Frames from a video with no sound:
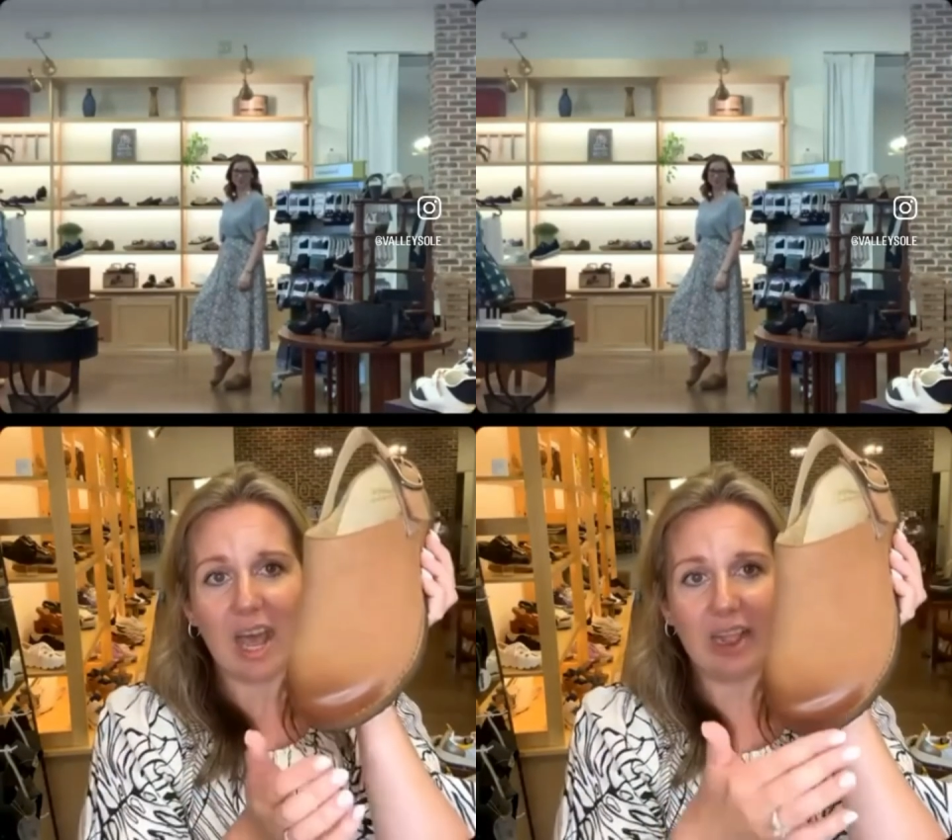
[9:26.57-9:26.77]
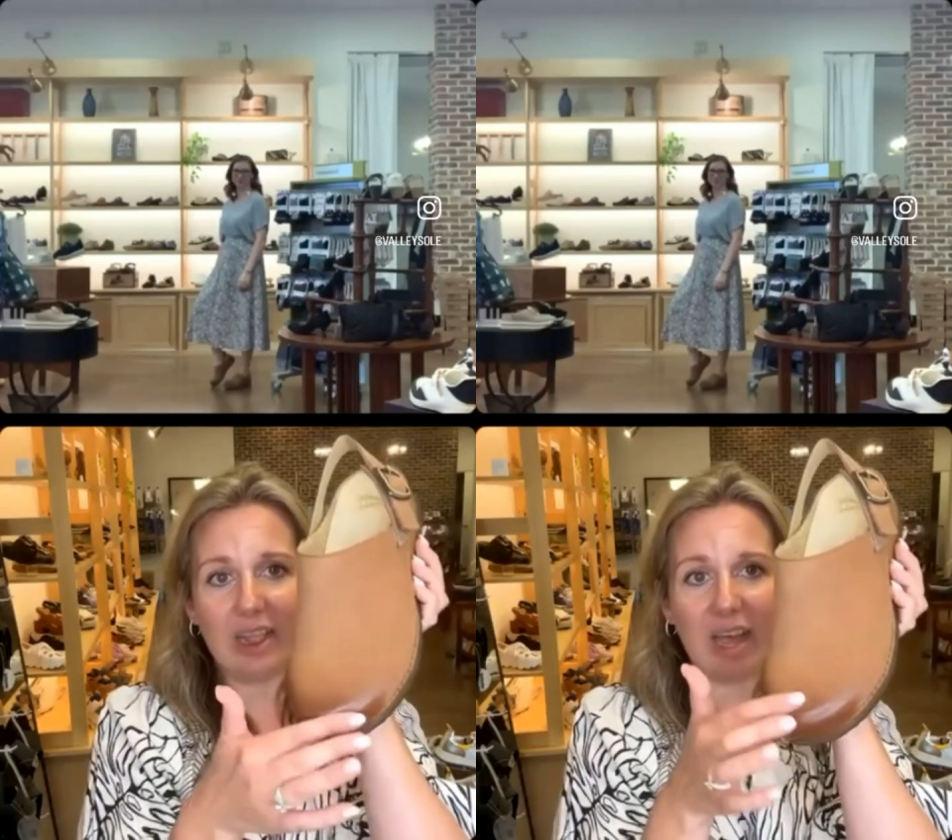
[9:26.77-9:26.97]

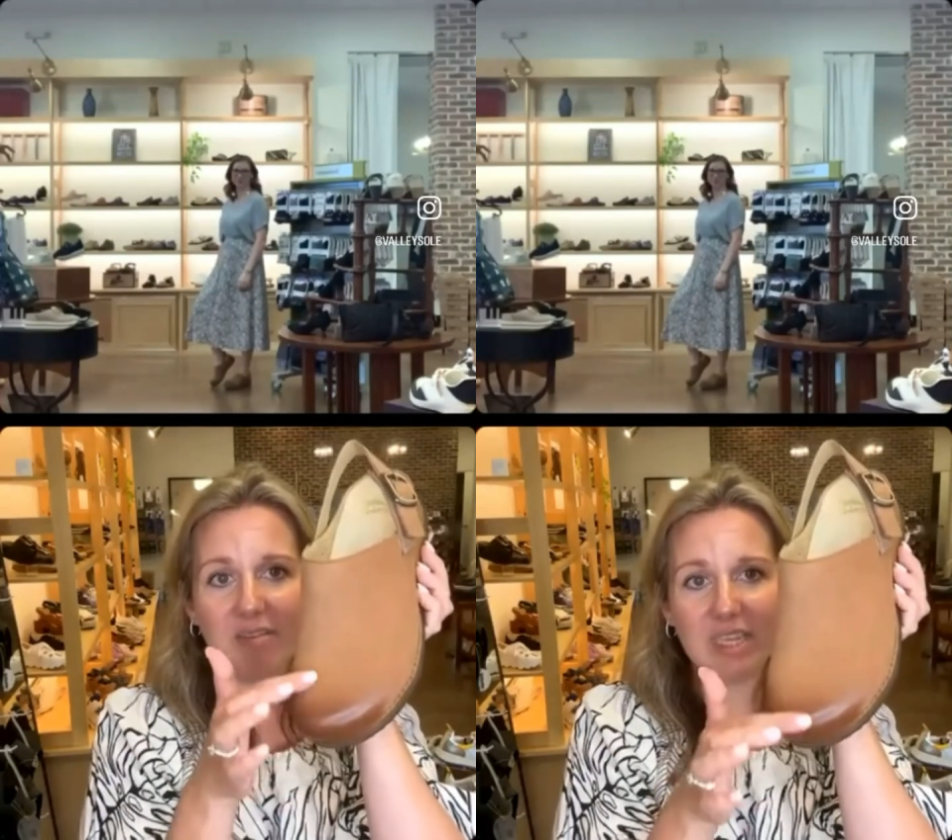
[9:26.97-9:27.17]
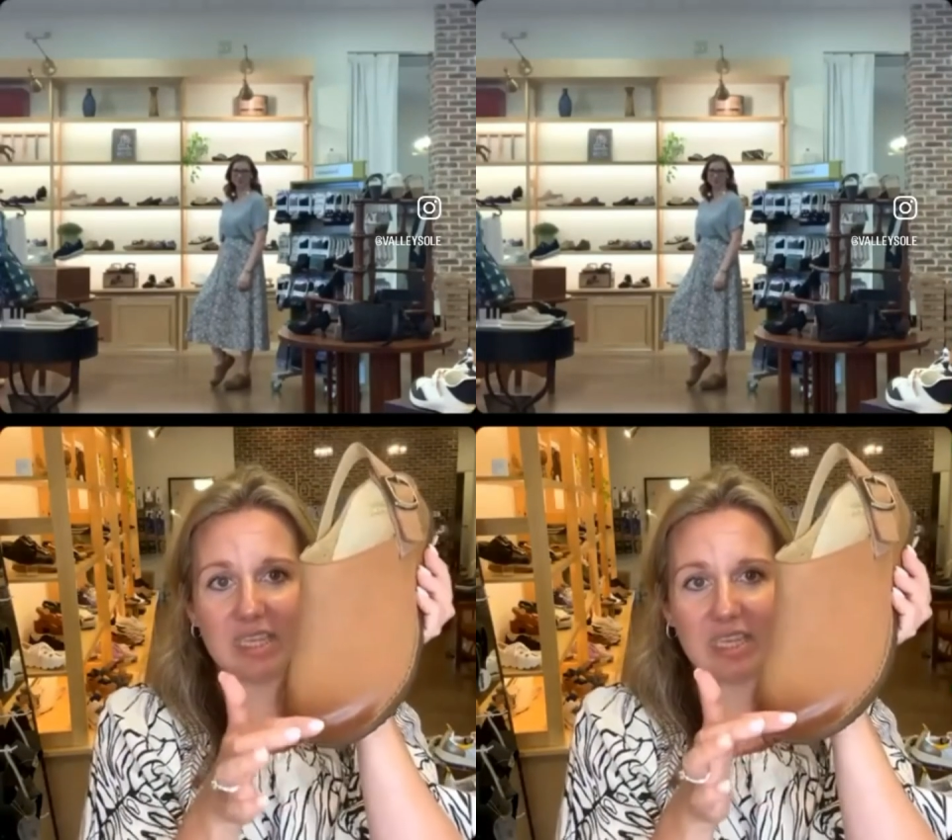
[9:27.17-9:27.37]
I
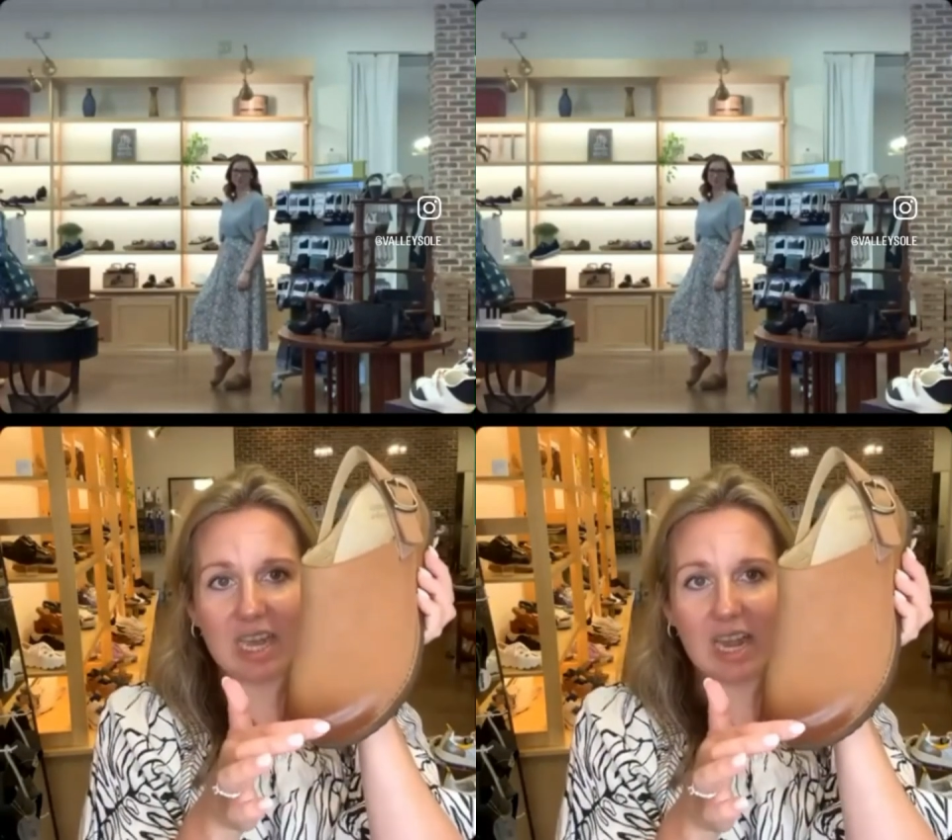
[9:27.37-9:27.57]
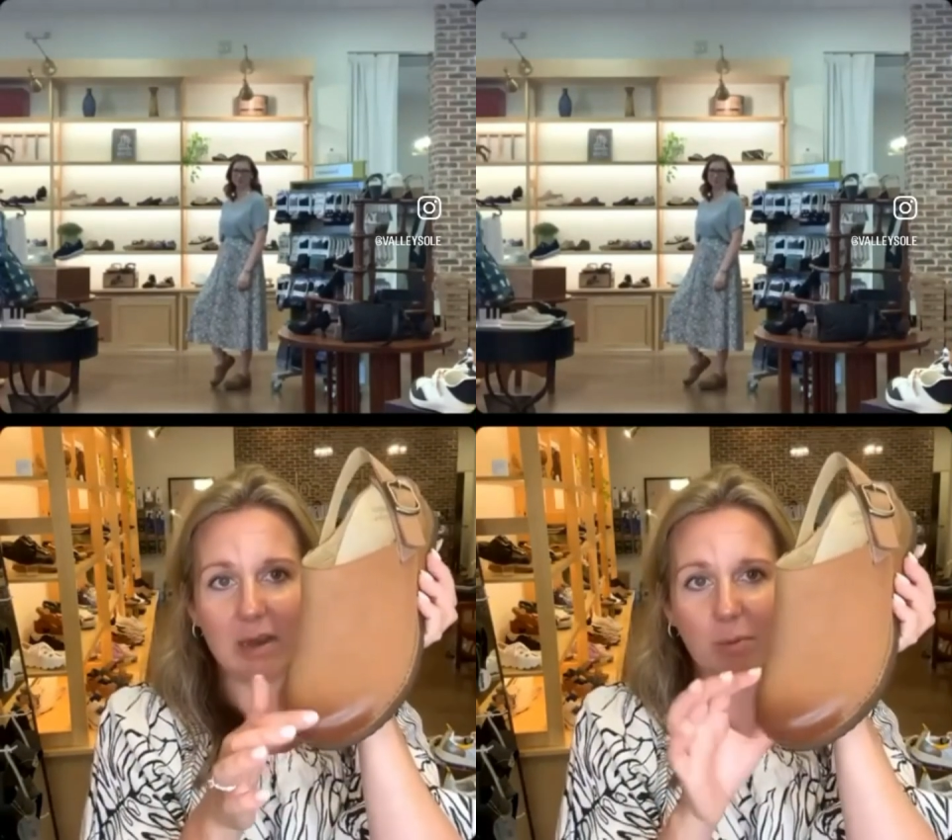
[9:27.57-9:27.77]
love they did the
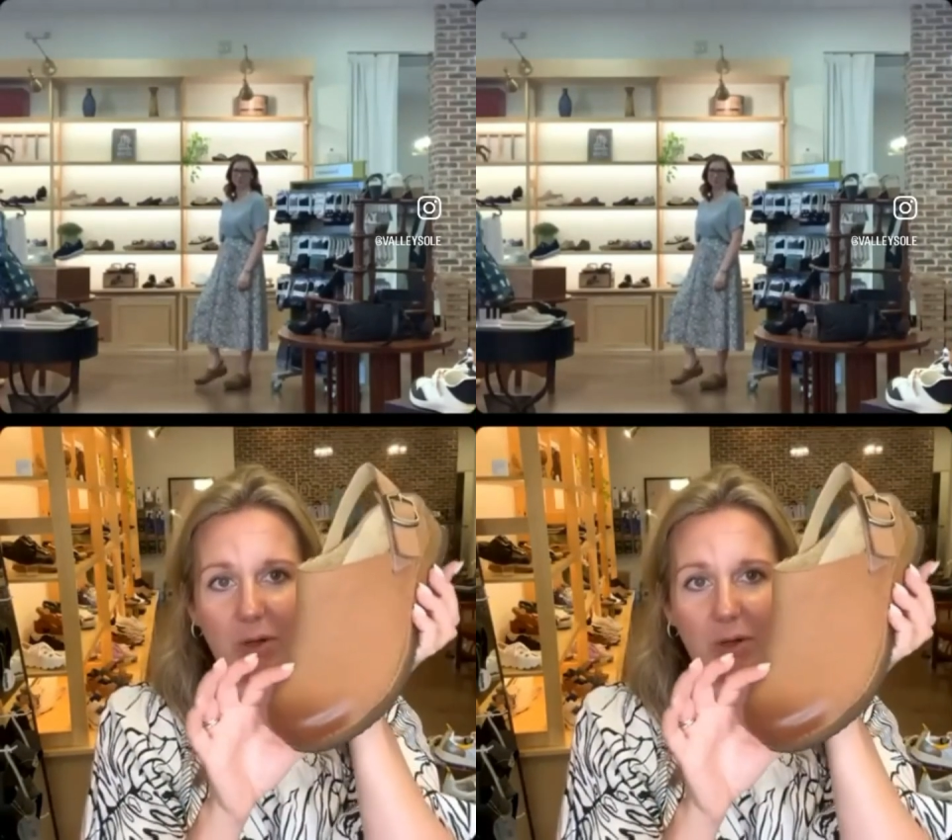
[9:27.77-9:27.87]
kind of